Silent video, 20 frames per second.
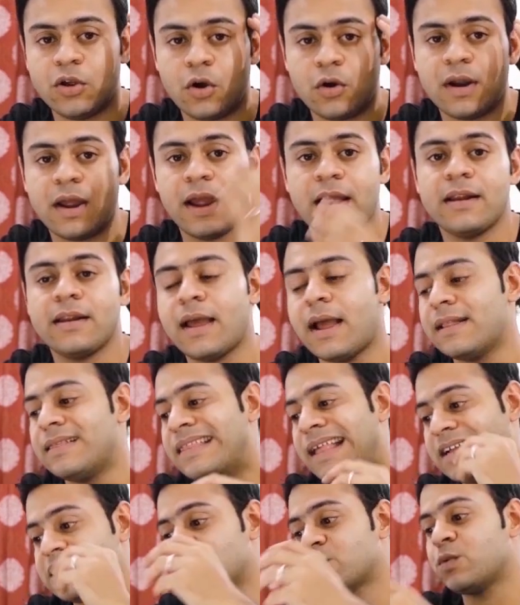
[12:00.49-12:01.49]
in your head,
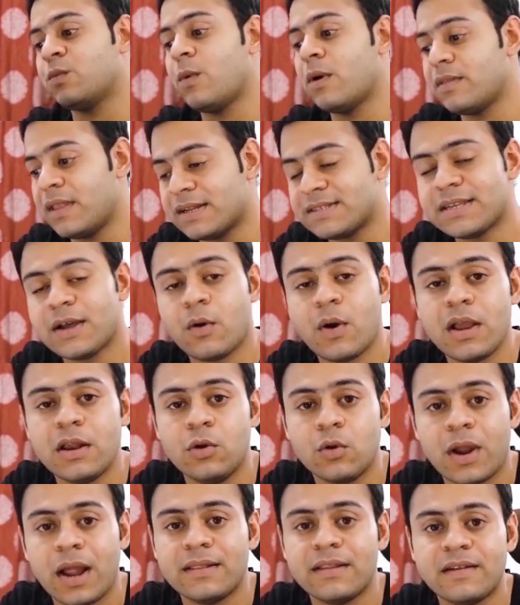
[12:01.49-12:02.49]
and that's how
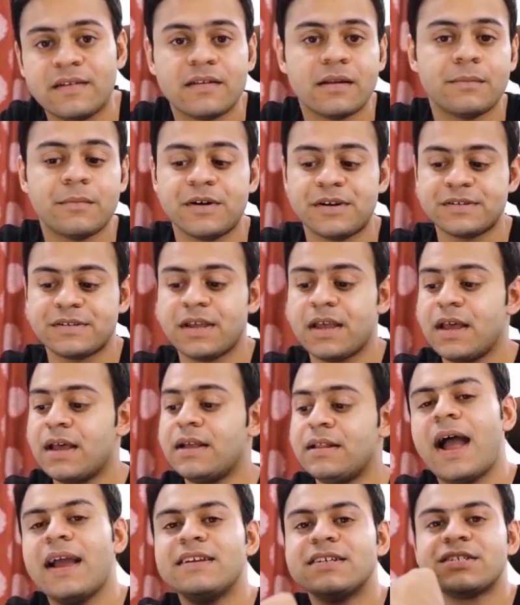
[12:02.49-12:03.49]
I look at these numbers.
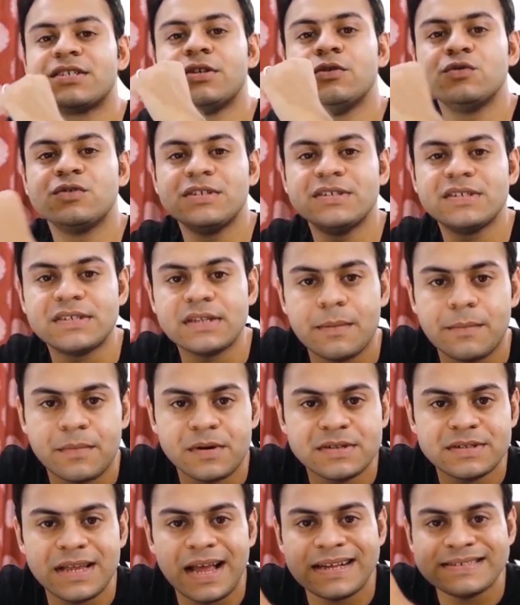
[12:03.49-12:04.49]
I just use these
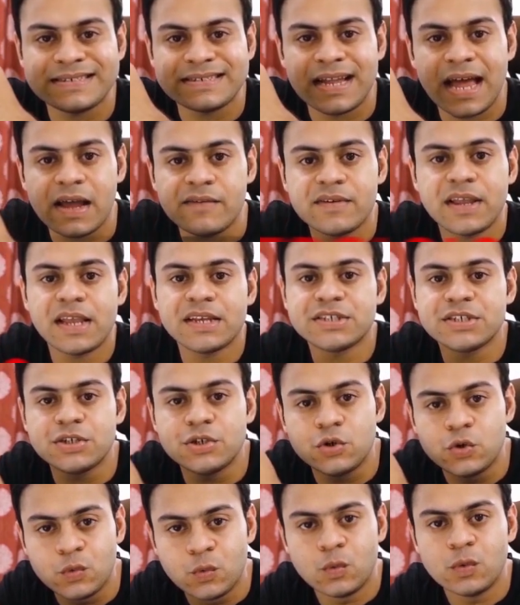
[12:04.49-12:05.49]
numbers as
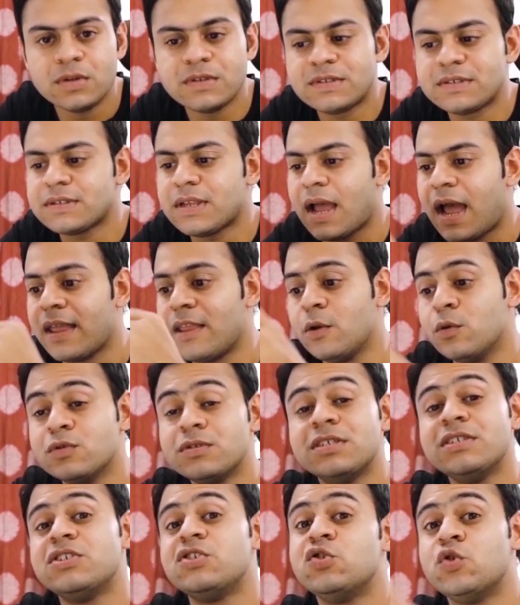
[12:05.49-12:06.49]
navigation tools. I
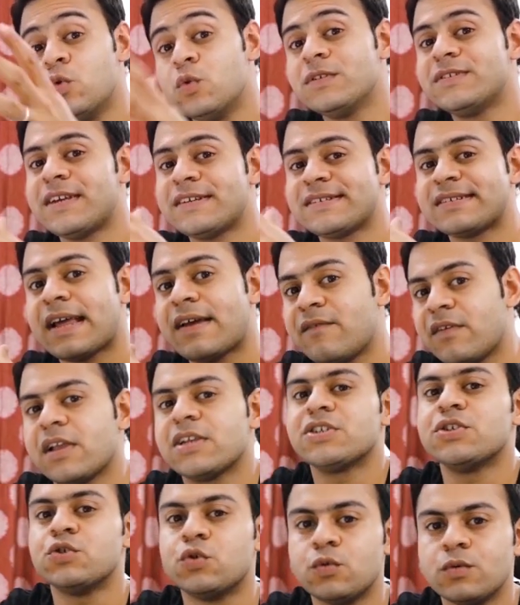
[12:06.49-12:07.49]
use these tools as
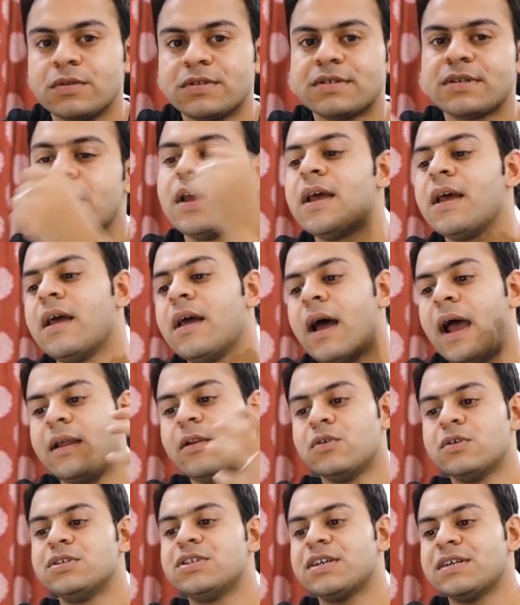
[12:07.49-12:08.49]
navigation tools. I
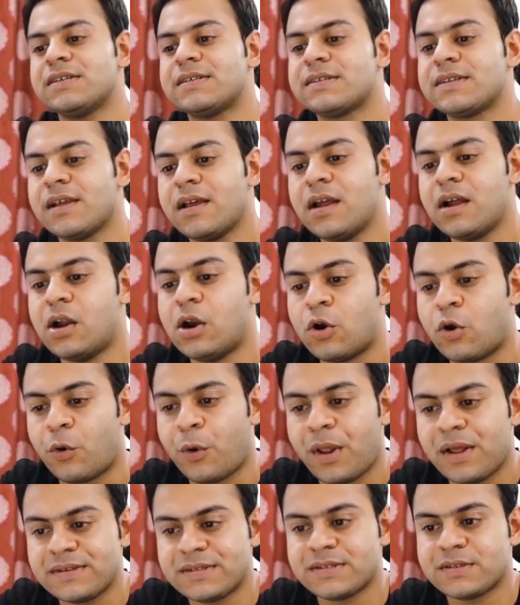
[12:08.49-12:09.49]
don't just
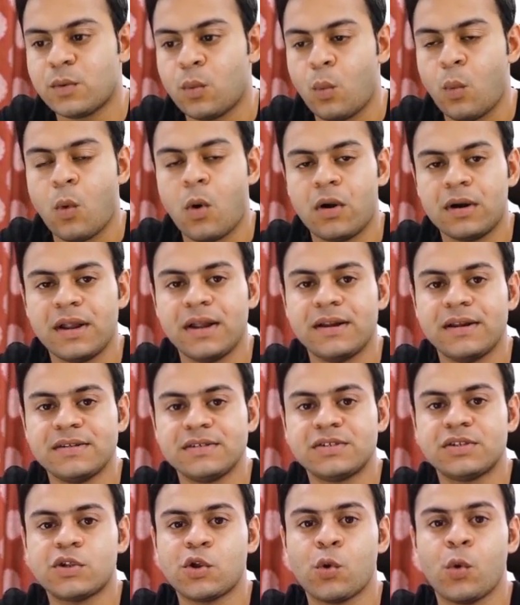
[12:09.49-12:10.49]
trust what it
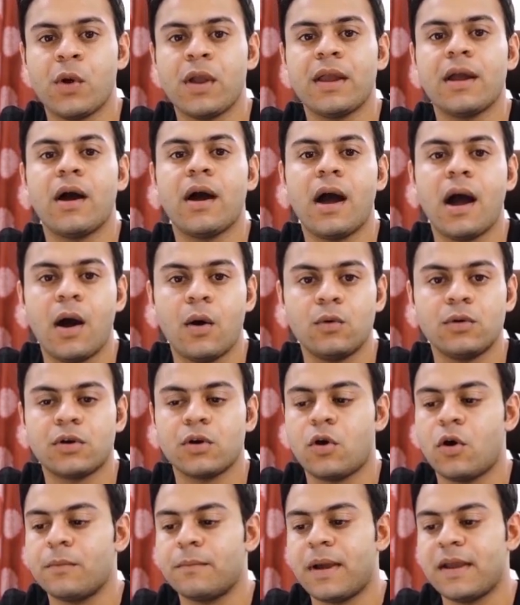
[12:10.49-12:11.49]
is throwing
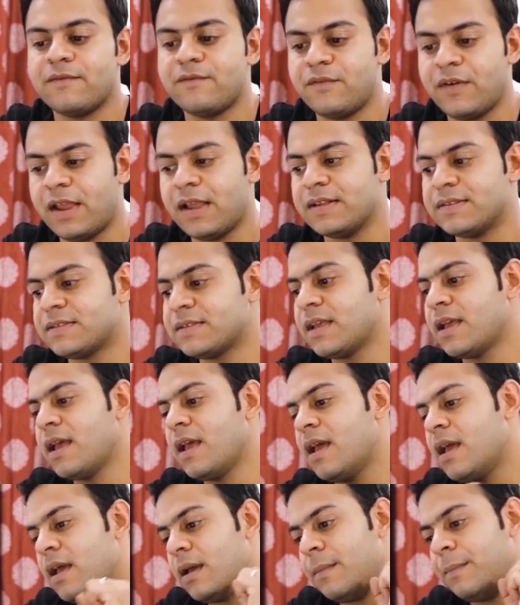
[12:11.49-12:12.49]
out on my face,
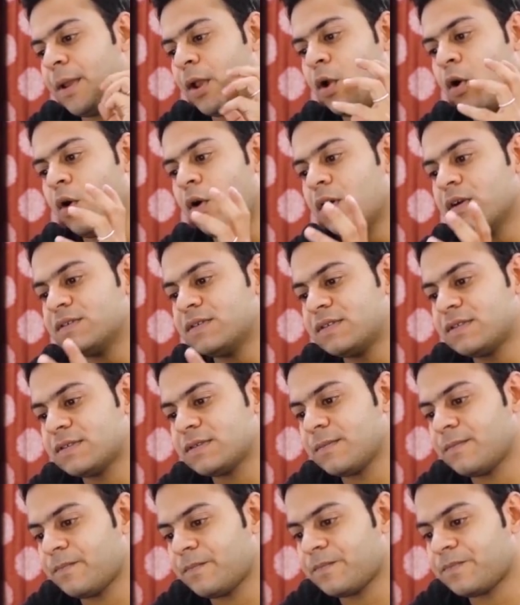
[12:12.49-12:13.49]

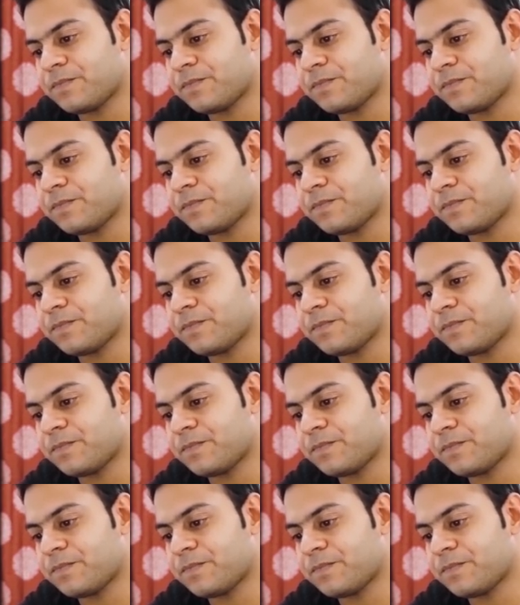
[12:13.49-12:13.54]
because